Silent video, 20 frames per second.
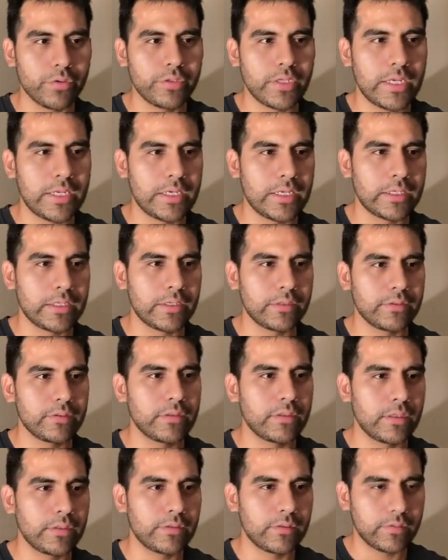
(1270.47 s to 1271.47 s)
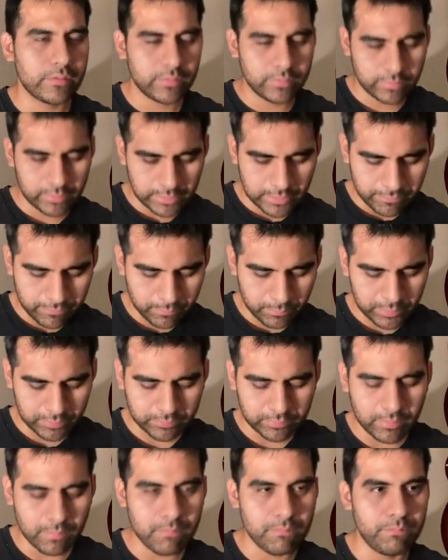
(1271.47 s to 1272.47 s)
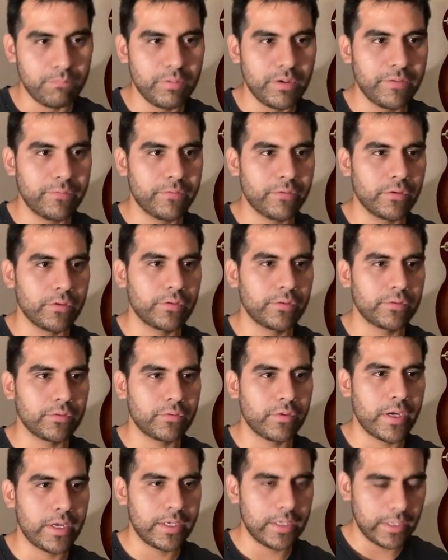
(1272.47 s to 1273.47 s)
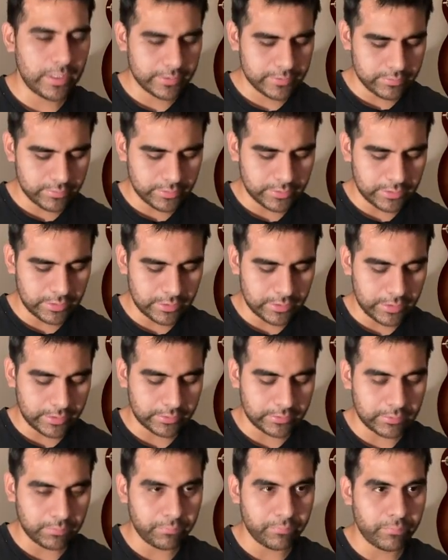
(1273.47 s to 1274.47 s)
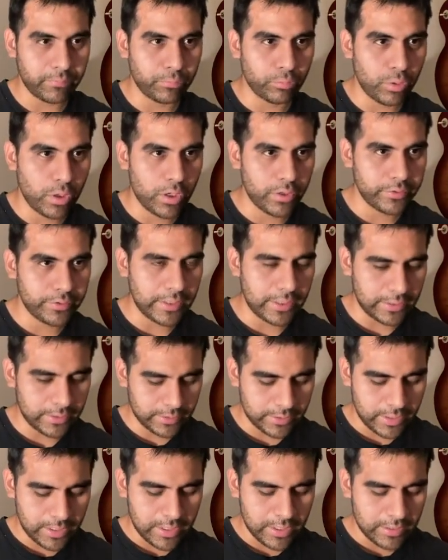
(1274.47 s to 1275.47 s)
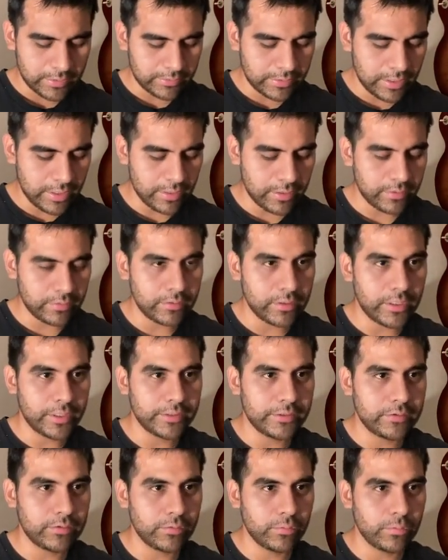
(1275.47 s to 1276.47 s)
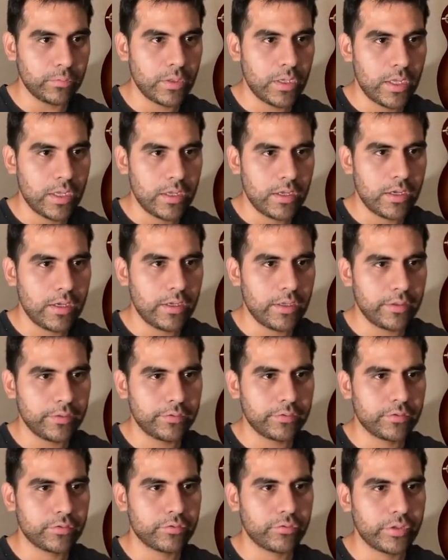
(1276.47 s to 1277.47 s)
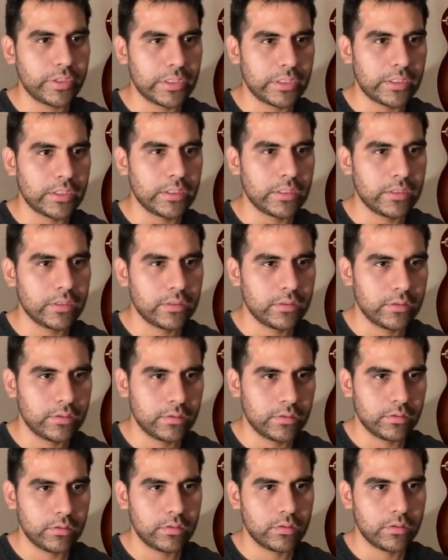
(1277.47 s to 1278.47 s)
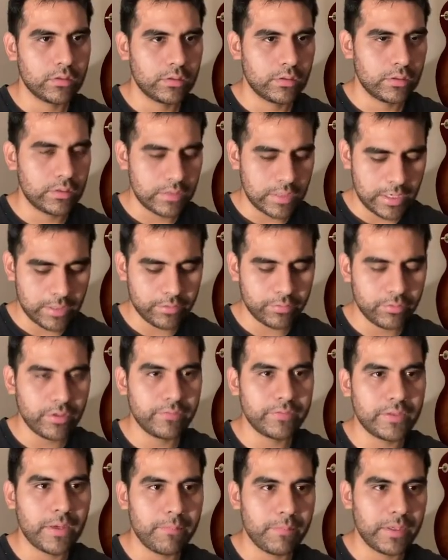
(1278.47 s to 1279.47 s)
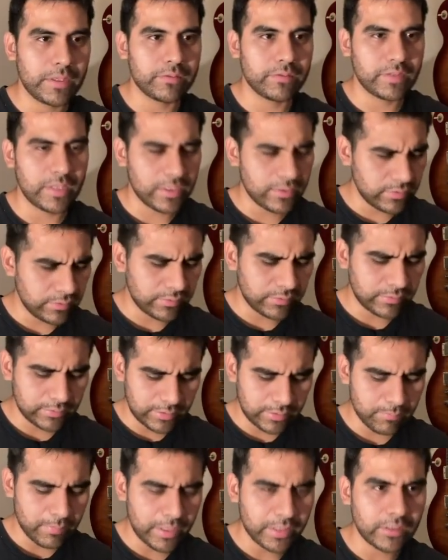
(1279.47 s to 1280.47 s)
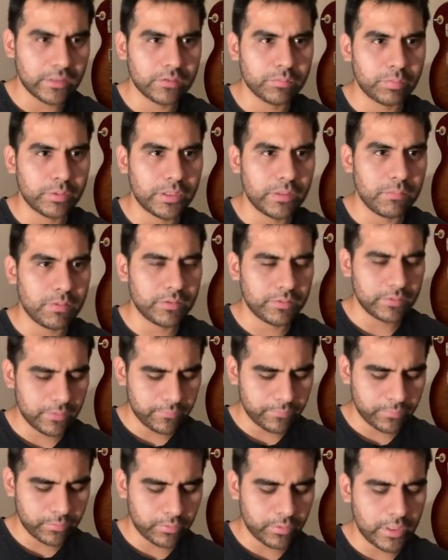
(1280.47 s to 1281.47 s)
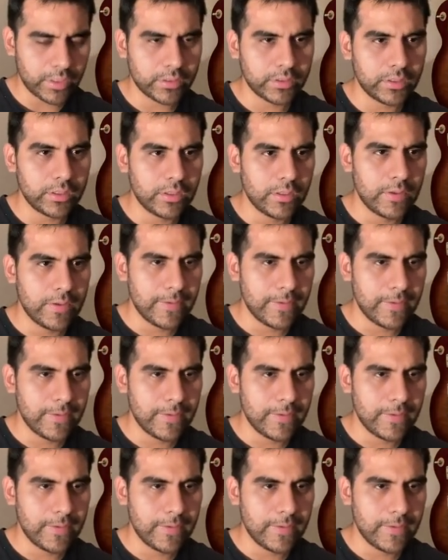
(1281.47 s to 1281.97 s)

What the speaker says: data, because it's giving me some buffers. So I actually need like the raw data, data.to string. I don't know if that makes sense. Am I explaining myself correctly?